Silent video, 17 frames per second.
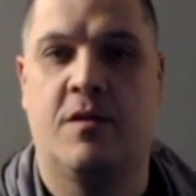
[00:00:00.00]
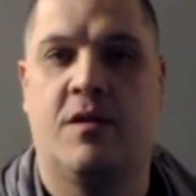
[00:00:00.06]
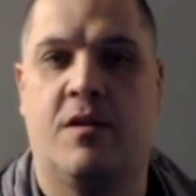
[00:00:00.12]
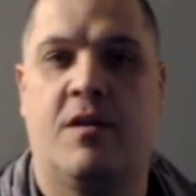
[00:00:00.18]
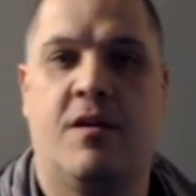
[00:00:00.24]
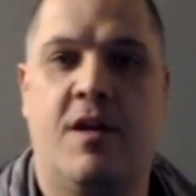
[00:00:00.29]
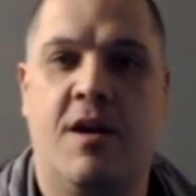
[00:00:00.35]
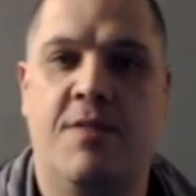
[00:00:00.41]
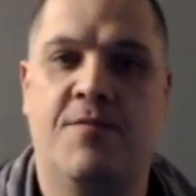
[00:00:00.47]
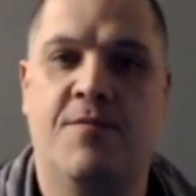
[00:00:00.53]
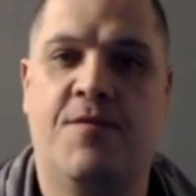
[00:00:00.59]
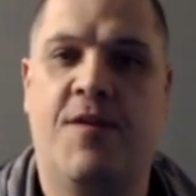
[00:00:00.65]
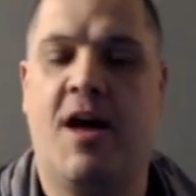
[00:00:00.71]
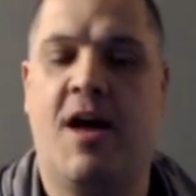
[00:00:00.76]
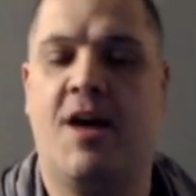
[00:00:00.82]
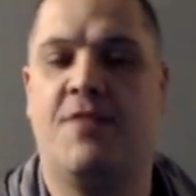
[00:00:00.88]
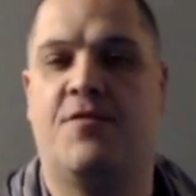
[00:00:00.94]
Game
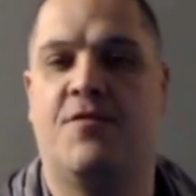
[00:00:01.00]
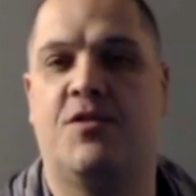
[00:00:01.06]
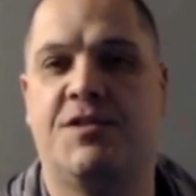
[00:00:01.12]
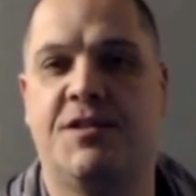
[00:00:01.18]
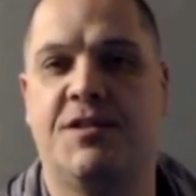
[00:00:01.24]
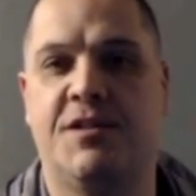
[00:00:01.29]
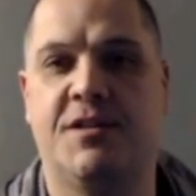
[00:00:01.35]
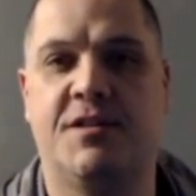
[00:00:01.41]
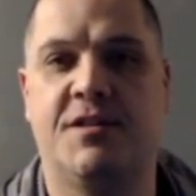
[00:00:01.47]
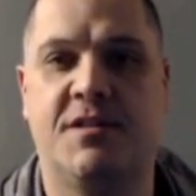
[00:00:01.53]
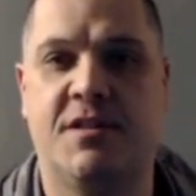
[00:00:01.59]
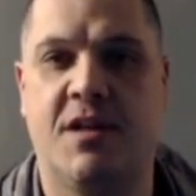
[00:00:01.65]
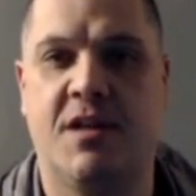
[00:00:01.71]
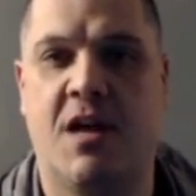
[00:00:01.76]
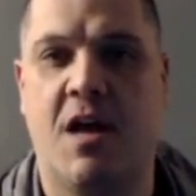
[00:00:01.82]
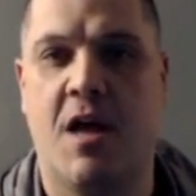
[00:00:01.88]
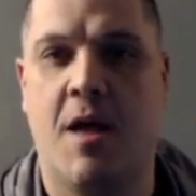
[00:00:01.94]
5
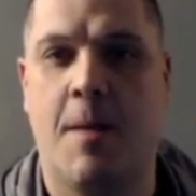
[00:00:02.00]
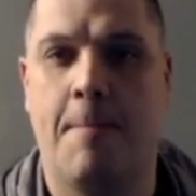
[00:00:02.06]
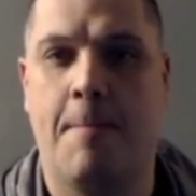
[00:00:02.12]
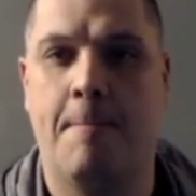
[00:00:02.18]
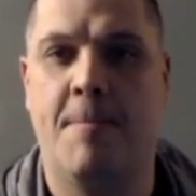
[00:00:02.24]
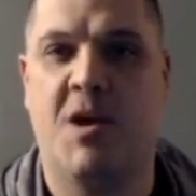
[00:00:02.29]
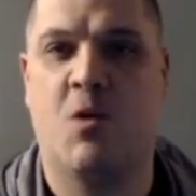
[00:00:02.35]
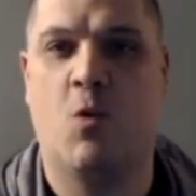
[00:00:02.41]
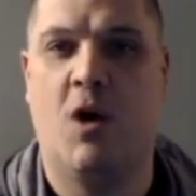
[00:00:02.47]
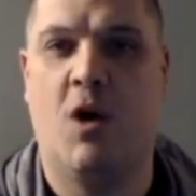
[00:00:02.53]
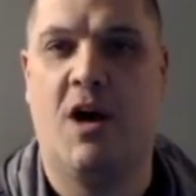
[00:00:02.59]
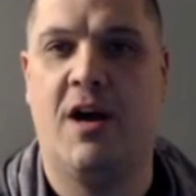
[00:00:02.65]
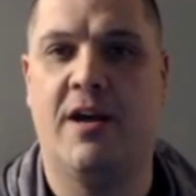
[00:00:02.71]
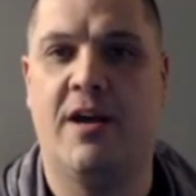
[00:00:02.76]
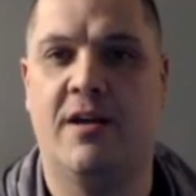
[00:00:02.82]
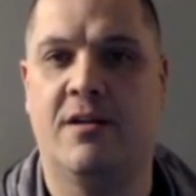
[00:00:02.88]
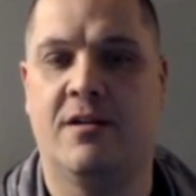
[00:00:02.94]
versus
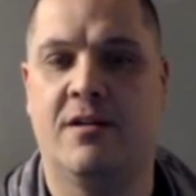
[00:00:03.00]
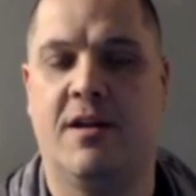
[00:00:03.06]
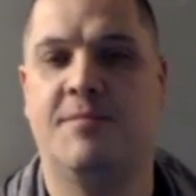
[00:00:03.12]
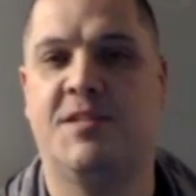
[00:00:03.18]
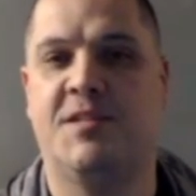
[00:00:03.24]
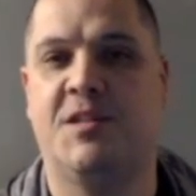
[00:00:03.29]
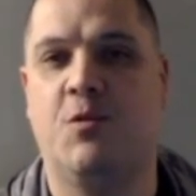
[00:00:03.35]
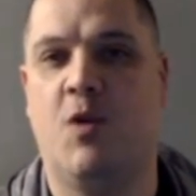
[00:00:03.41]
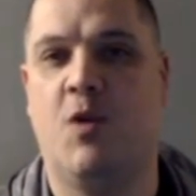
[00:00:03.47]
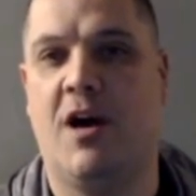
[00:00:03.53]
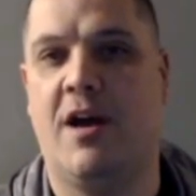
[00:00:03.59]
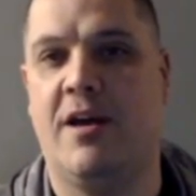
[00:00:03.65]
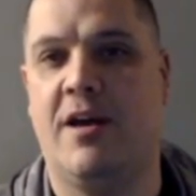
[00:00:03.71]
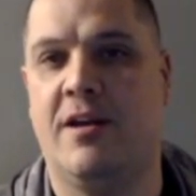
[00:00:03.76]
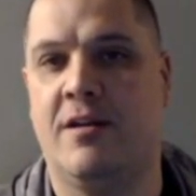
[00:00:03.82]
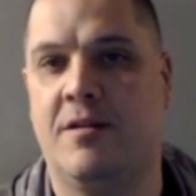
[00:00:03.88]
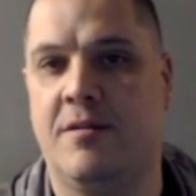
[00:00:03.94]
McY.
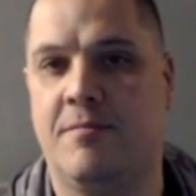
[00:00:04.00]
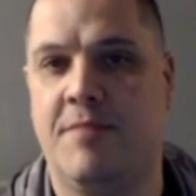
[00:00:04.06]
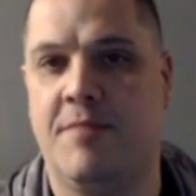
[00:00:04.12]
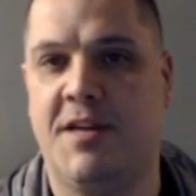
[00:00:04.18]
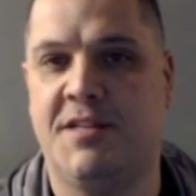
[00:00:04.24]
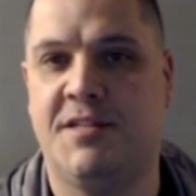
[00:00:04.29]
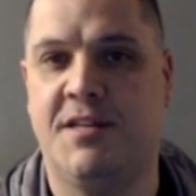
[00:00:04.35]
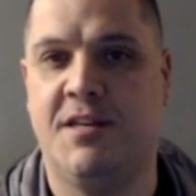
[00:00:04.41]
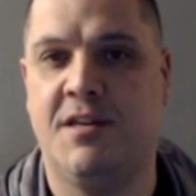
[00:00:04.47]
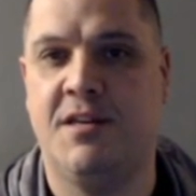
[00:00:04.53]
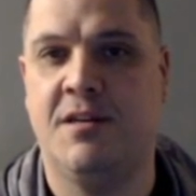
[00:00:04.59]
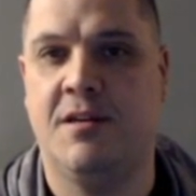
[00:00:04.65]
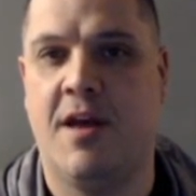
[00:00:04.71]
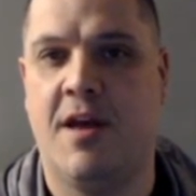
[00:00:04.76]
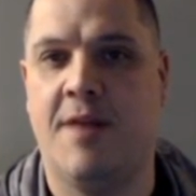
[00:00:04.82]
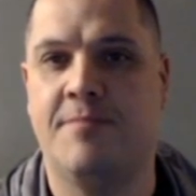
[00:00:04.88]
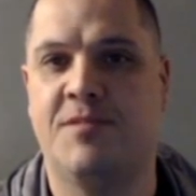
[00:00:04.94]
MCY. Macy?
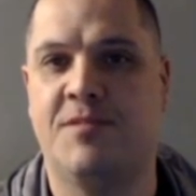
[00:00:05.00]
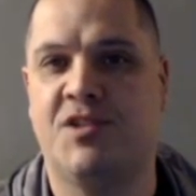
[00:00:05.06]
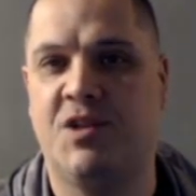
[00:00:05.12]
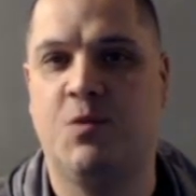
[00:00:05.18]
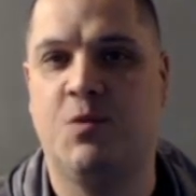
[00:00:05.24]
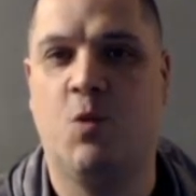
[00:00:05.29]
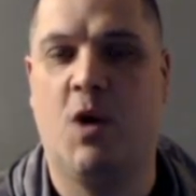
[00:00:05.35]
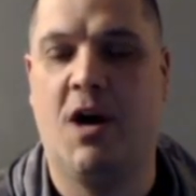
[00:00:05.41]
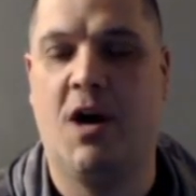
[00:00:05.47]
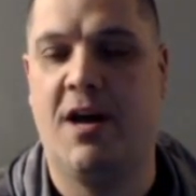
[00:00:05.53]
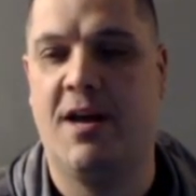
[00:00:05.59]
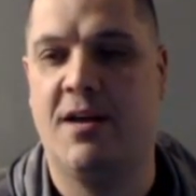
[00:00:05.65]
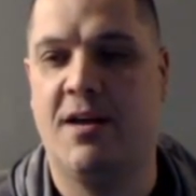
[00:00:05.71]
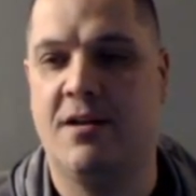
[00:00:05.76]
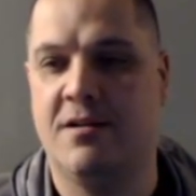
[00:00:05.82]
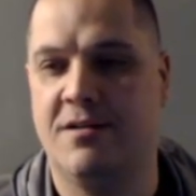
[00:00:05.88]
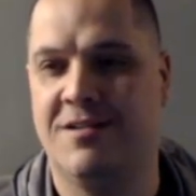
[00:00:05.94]

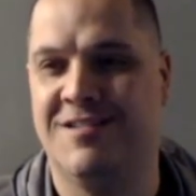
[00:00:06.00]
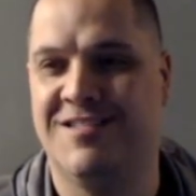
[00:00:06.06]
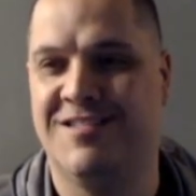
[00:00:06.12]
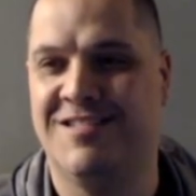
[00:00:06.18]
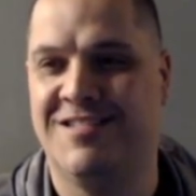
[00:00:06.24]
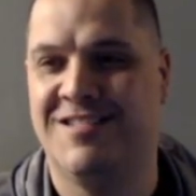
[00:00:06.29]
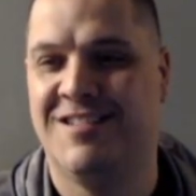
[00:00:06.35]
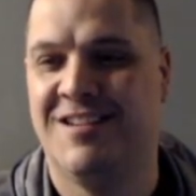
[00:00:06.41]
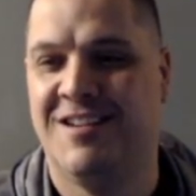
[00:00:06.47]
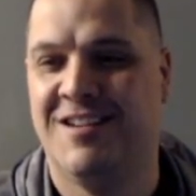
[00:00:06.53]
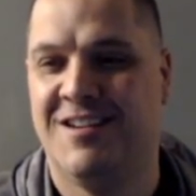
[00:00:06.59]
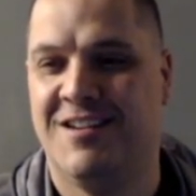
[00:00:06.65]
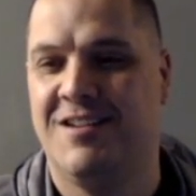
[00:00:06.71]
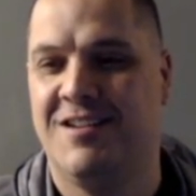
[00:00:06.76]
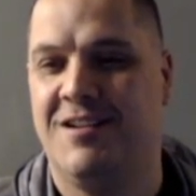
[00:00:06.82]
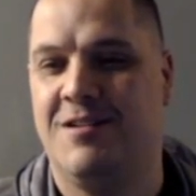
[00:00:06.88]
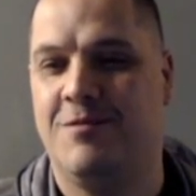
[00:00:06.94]

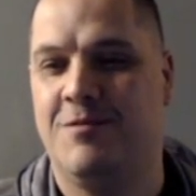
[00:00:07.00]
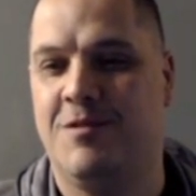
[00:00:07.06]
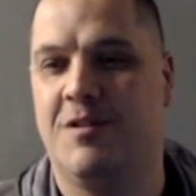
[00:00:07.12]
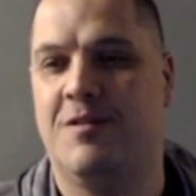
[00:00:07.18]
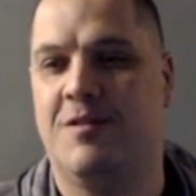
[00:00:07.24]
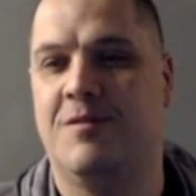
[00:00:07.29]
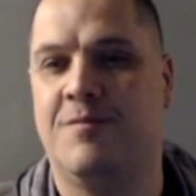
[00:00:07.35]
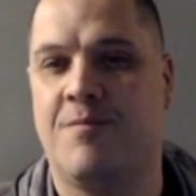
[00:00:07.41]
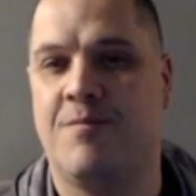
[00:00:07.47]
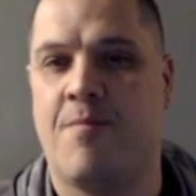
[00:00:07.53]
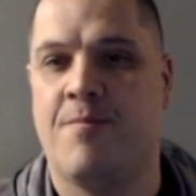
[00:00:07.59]
MCY. Here we go.